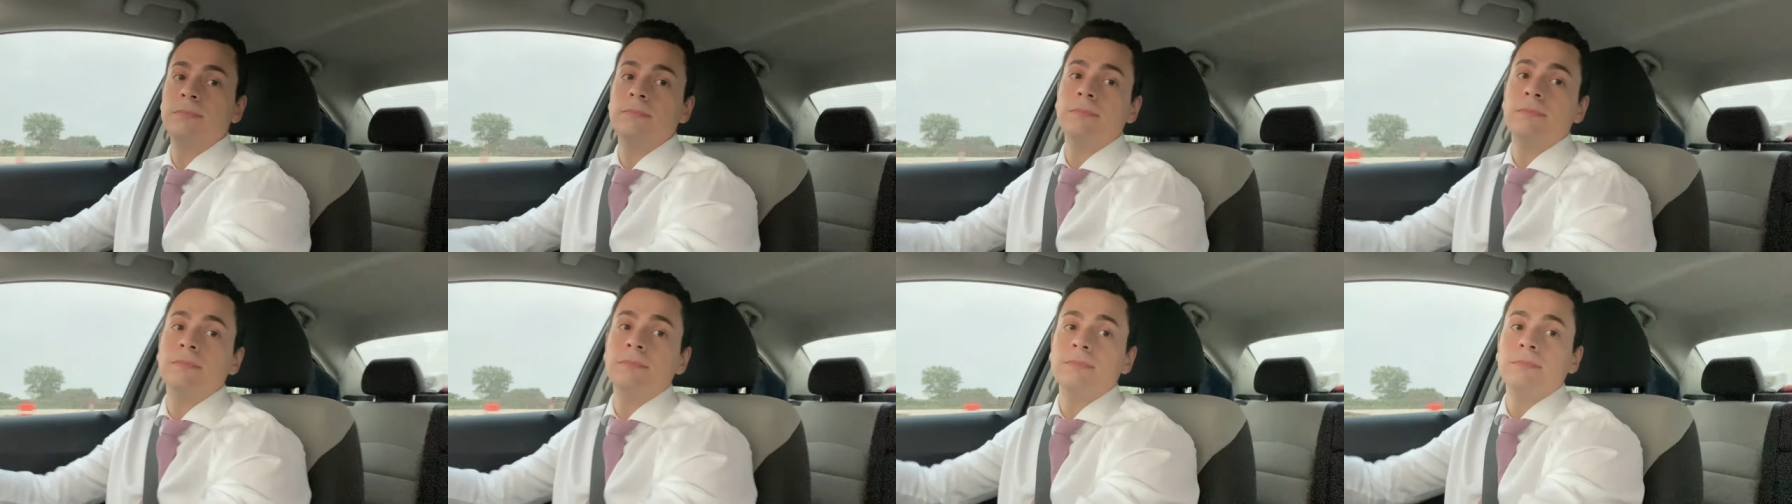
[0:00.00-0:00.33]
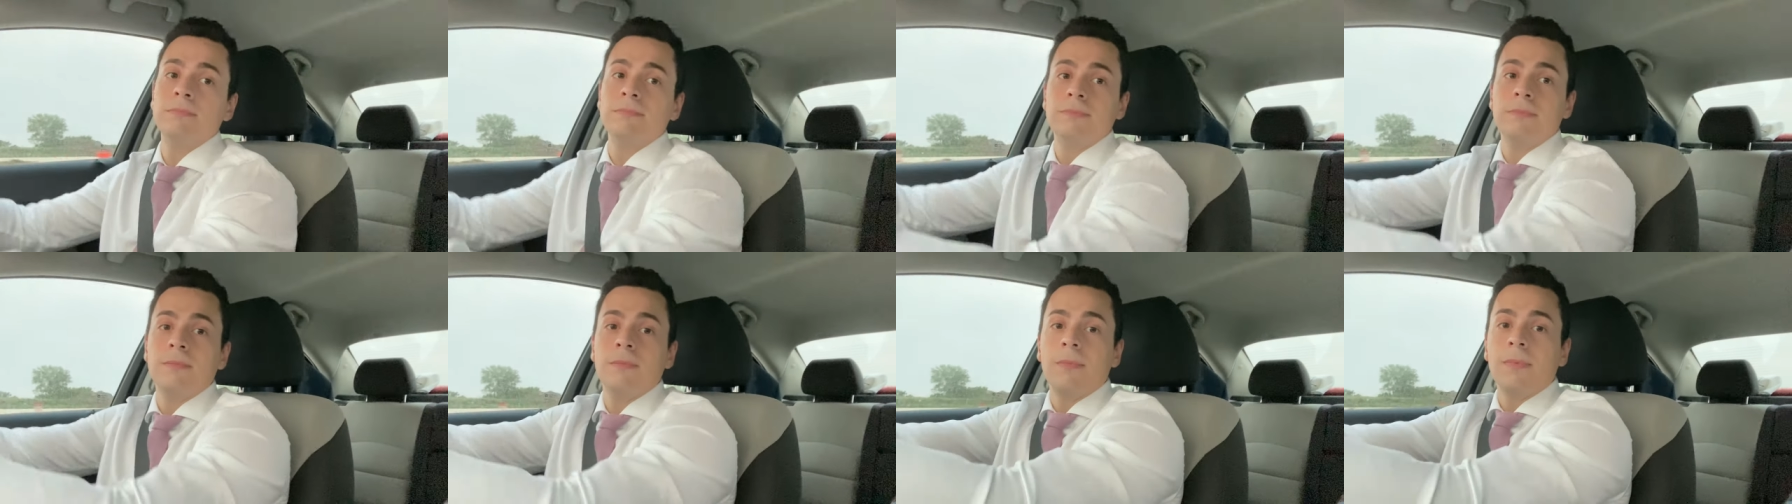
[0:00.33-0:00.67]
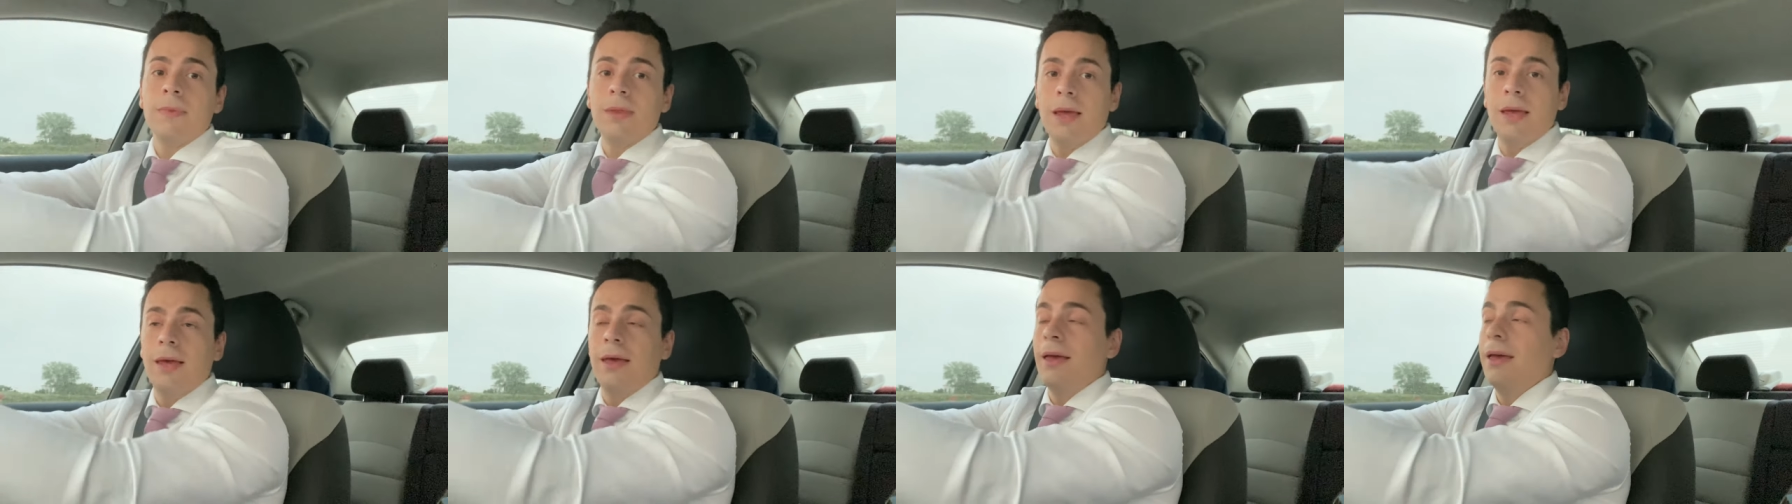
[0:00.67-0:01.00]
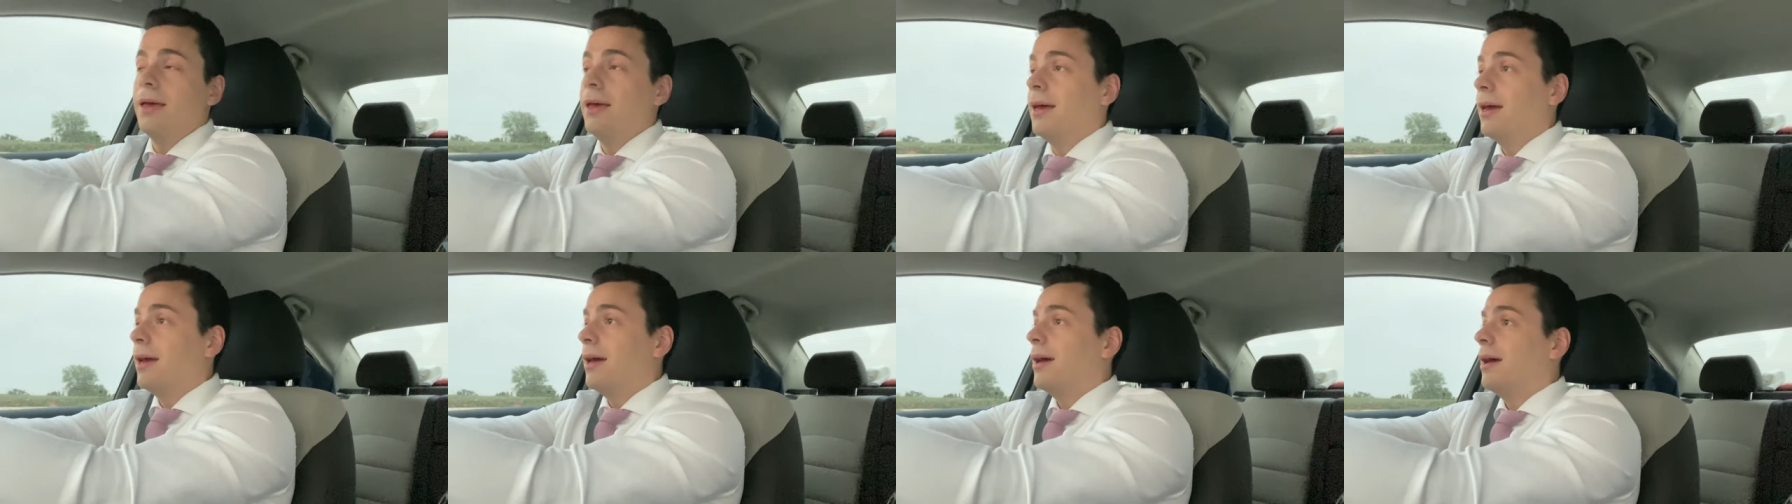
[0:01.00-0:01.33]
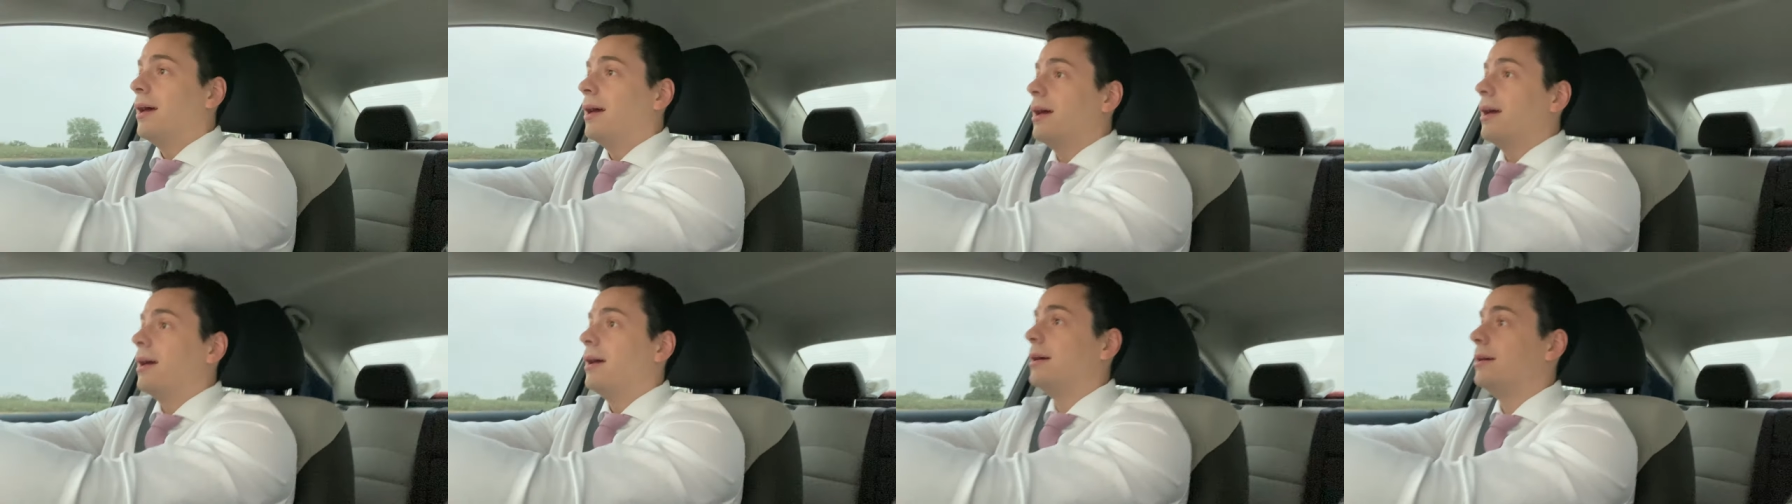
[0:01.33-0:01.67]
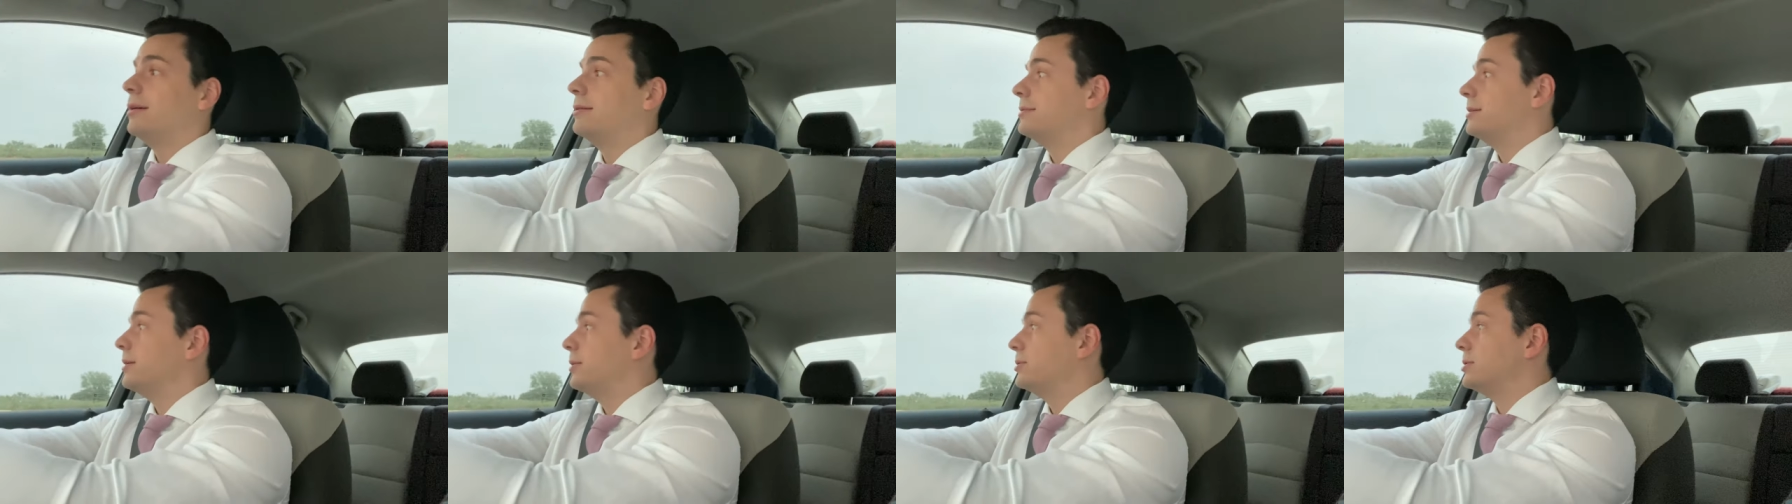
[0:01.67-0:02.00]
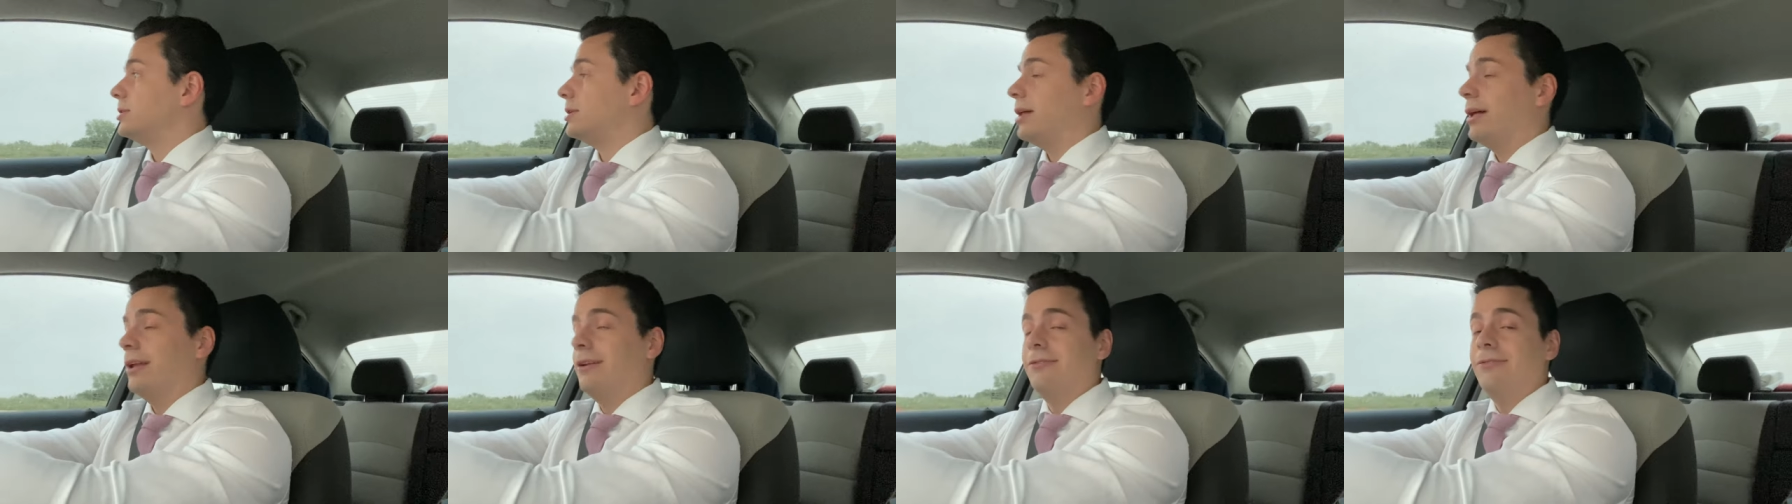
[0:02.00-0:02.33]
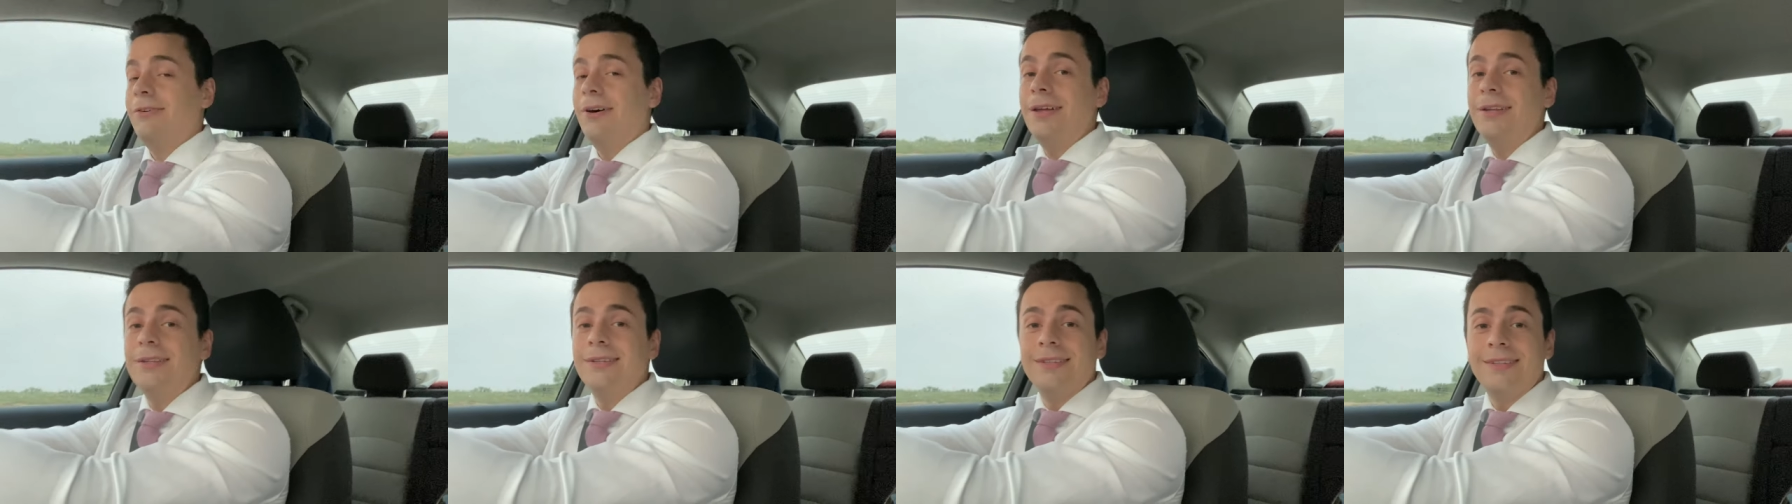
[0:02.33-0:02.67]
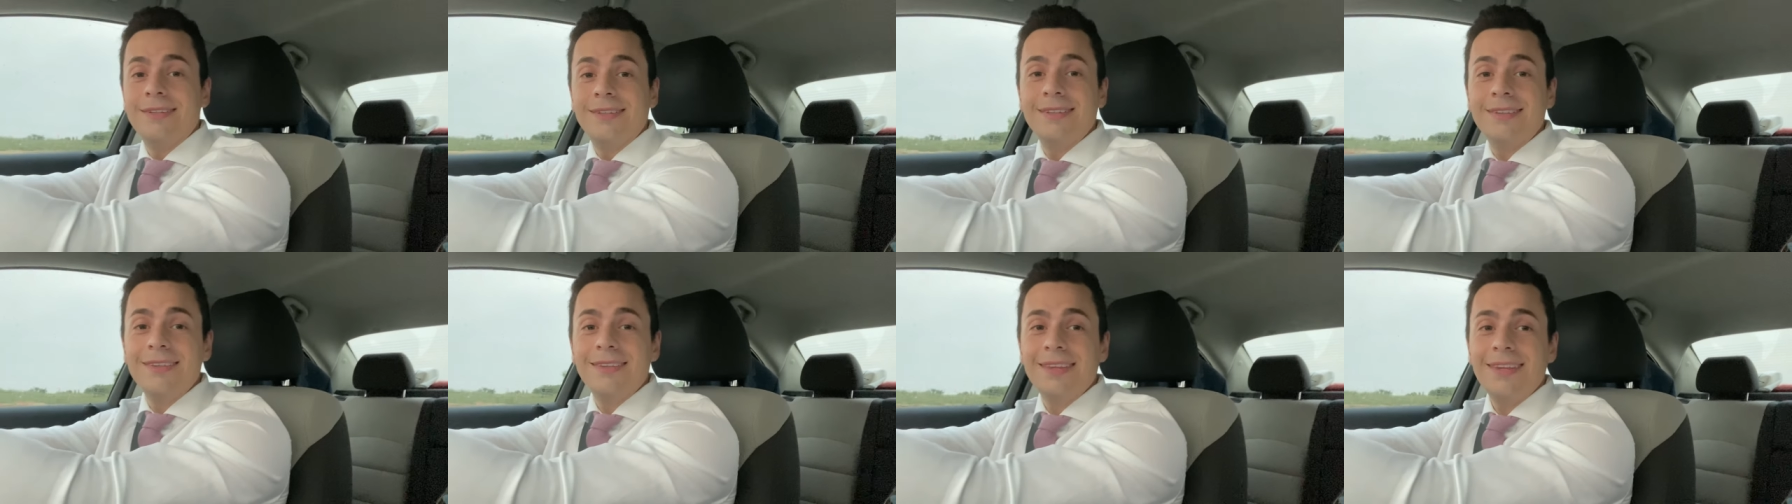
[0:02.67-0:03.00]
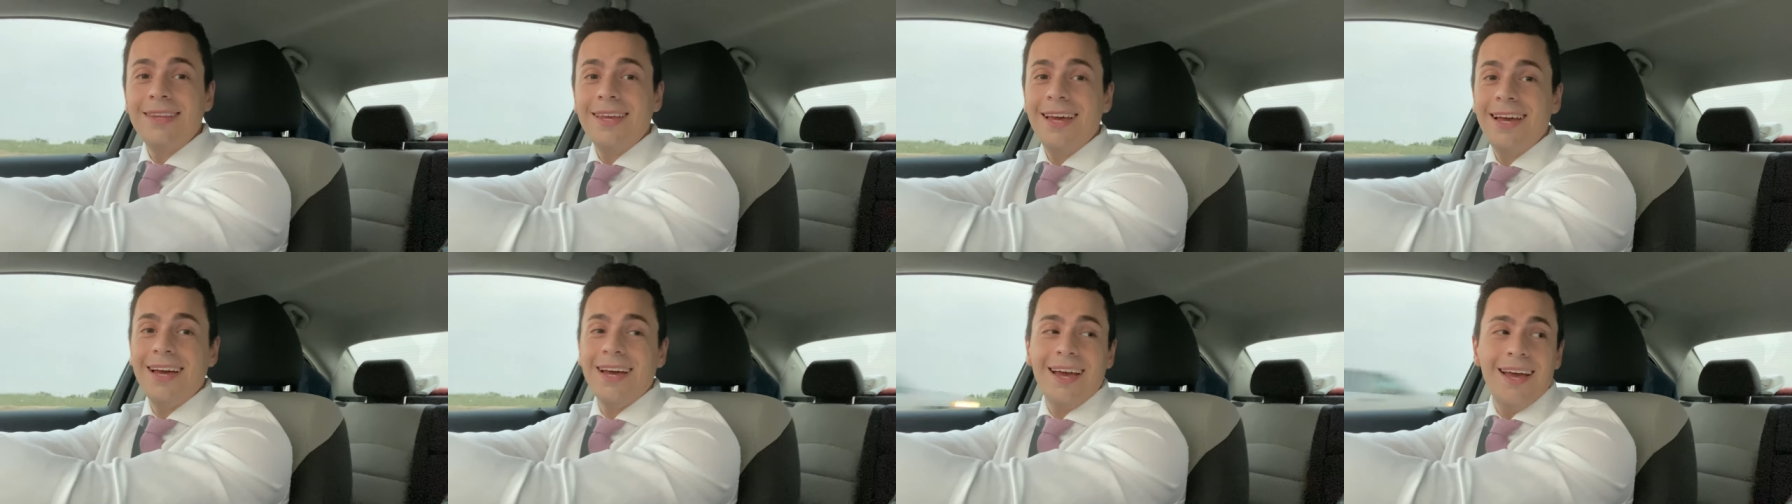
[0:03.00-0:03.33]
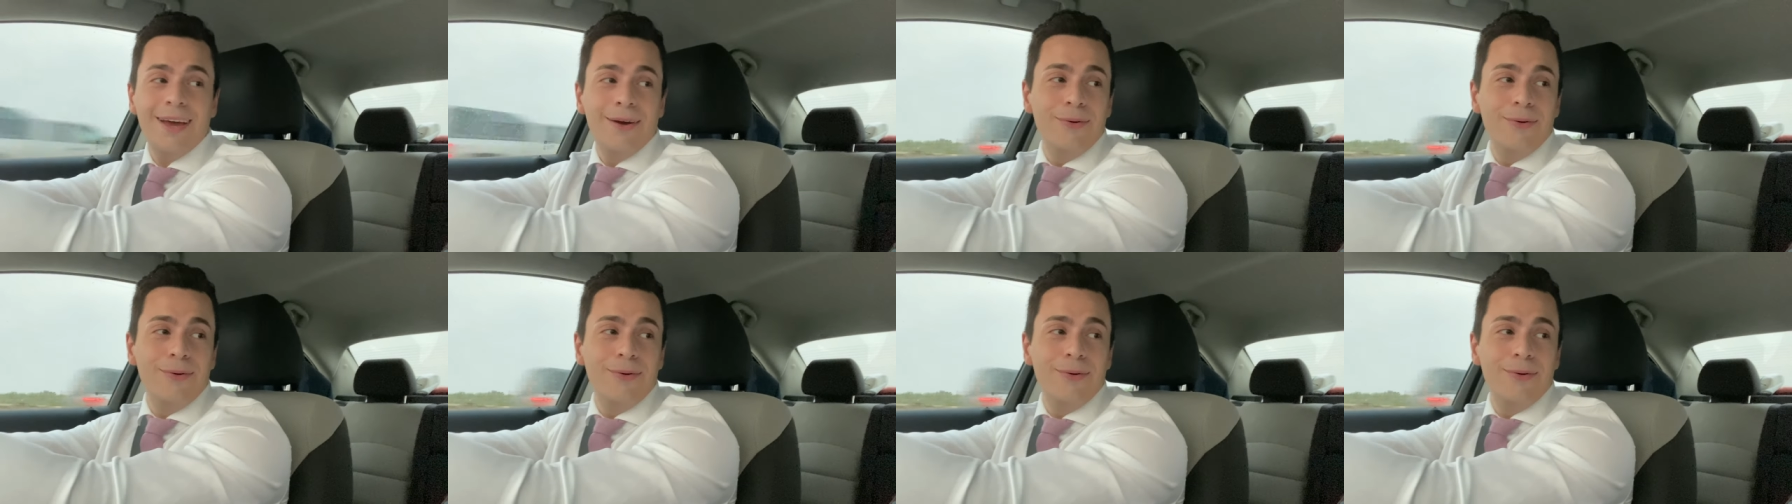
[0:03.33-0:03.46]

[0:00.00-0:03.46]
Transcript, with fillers: time Zac? It was a lot of fun yeah, yeah.